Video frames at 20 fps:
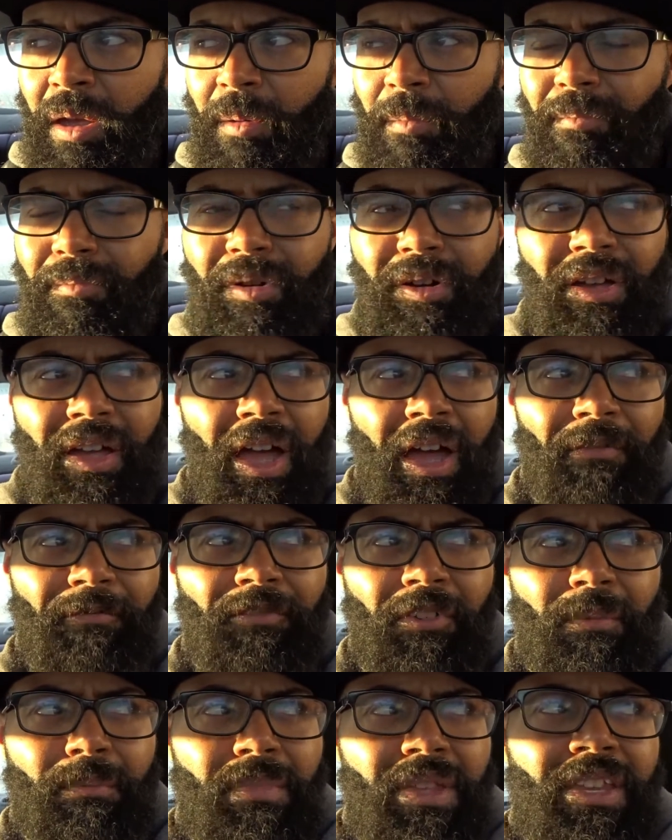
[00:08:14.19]
But
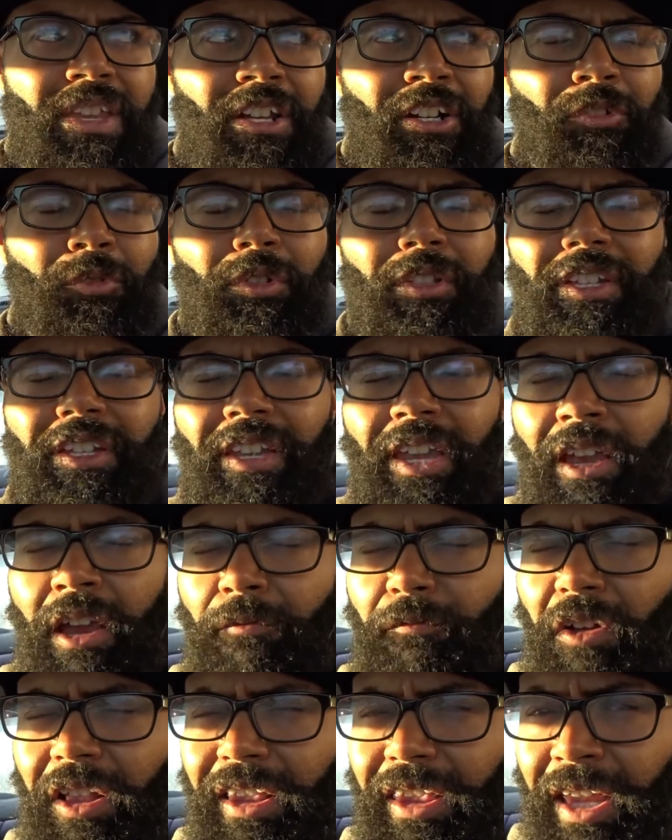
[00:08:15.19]
for me, I don't really care
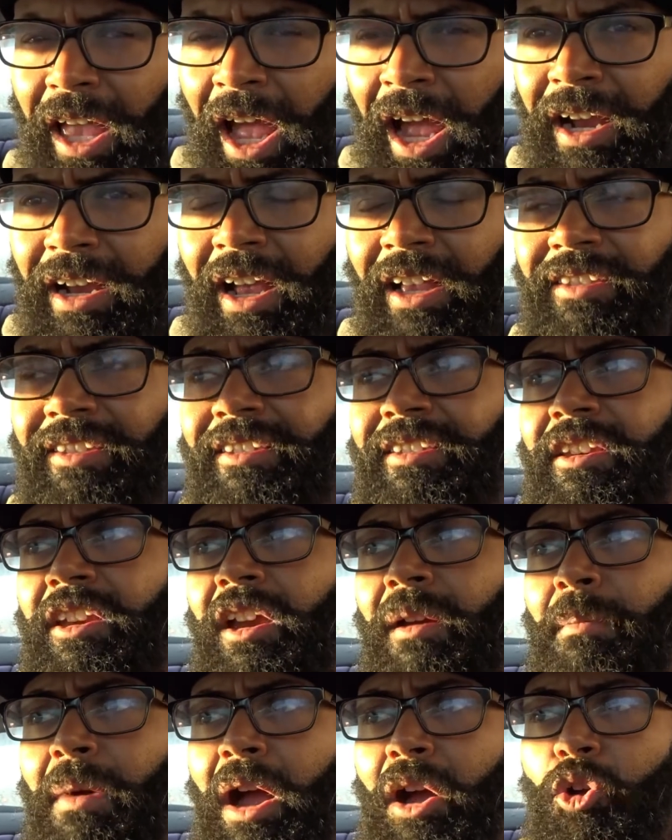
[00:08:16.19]
for knock. I just
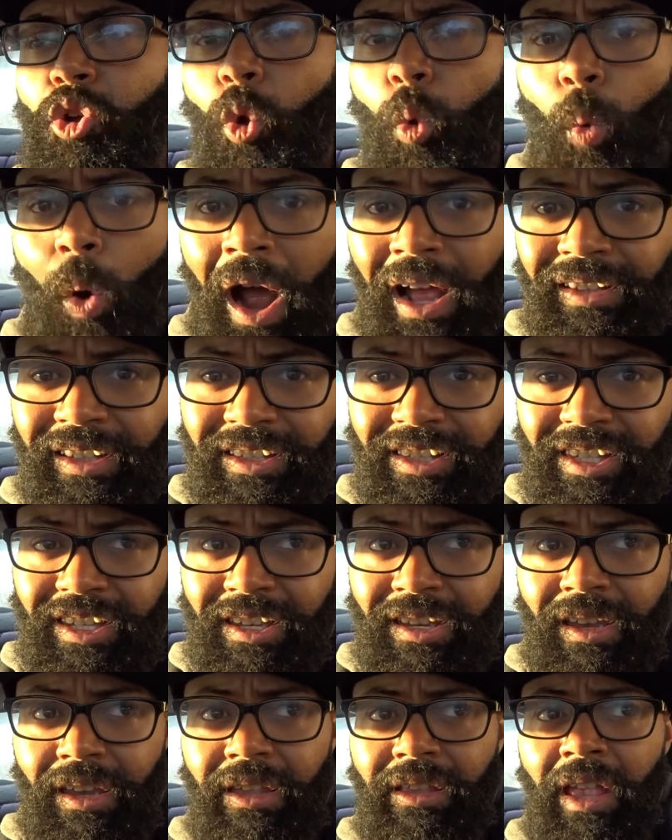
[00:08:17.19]
care about
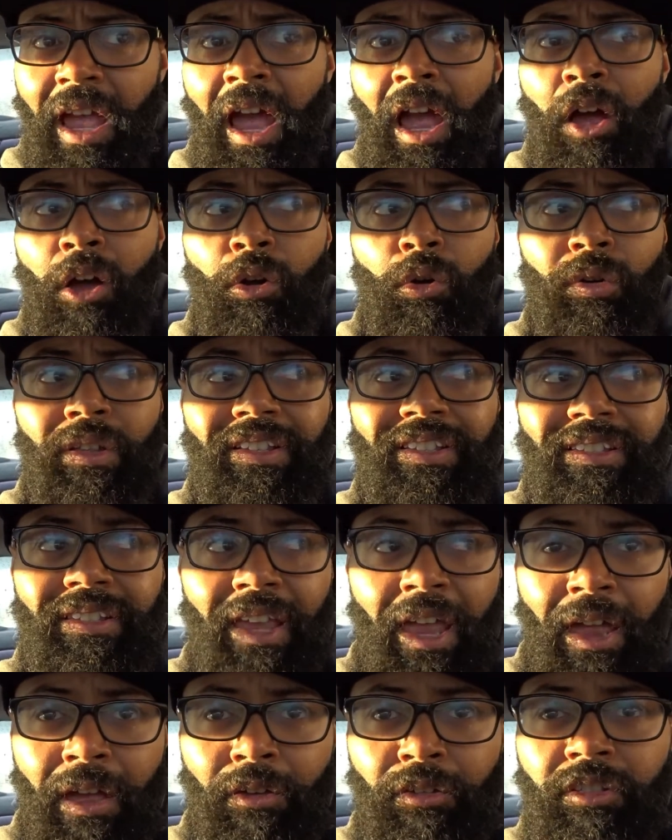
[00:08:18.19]
quality and how it
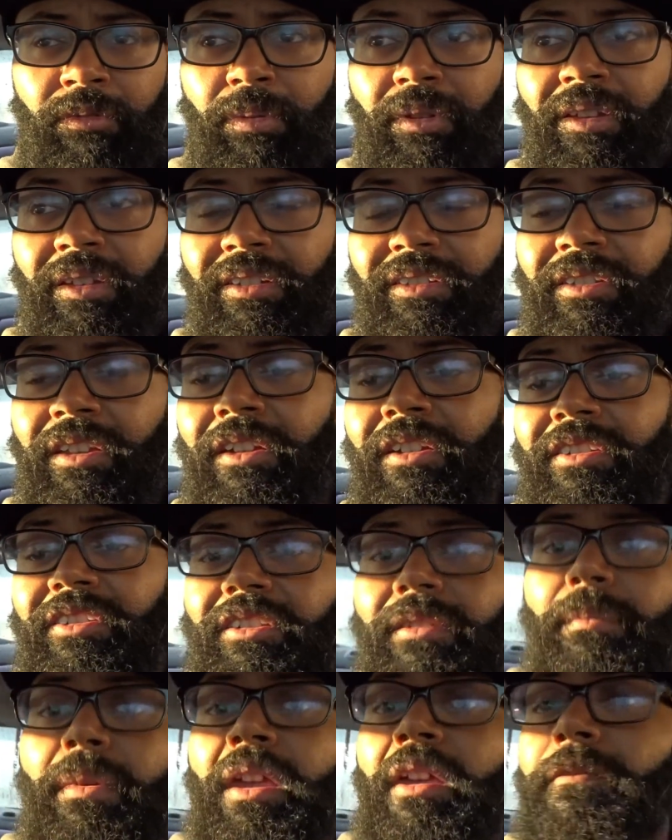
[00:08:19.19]
sounds because there are
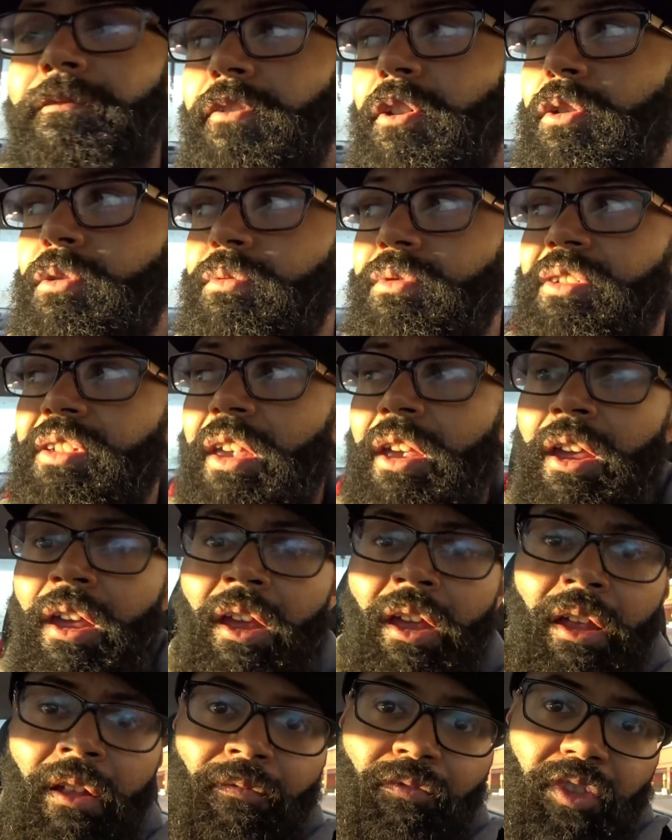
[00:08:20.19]
some headphones
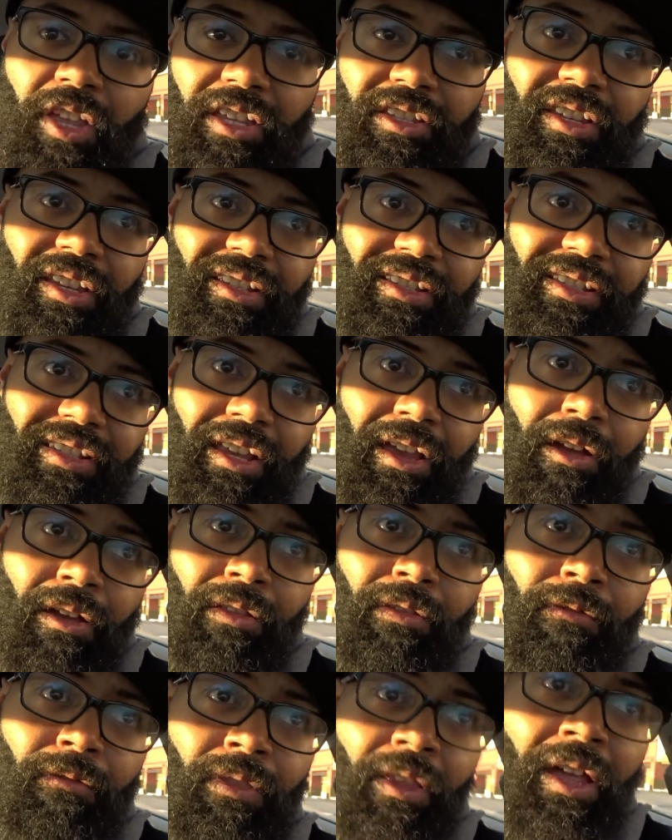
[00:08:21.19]
that just
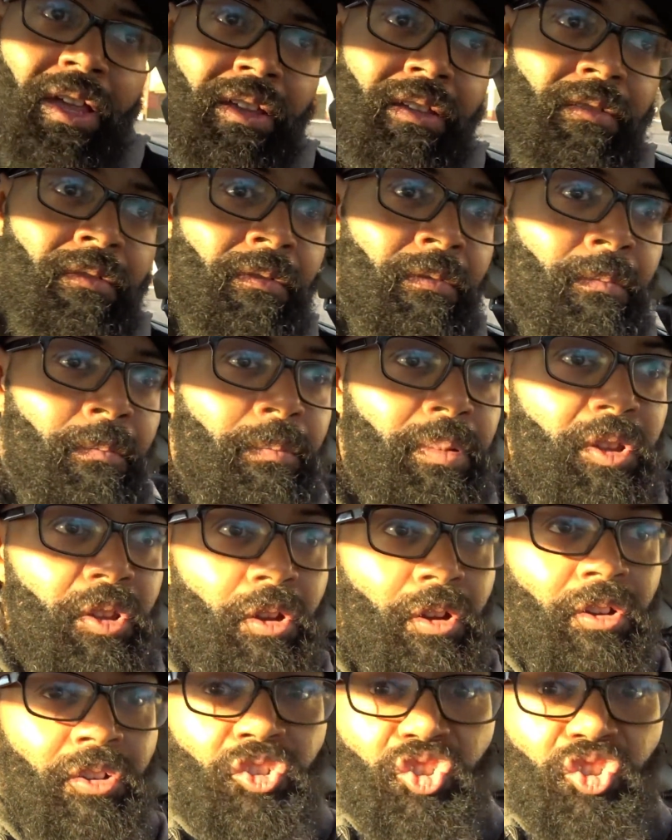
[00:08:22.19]
sound like pure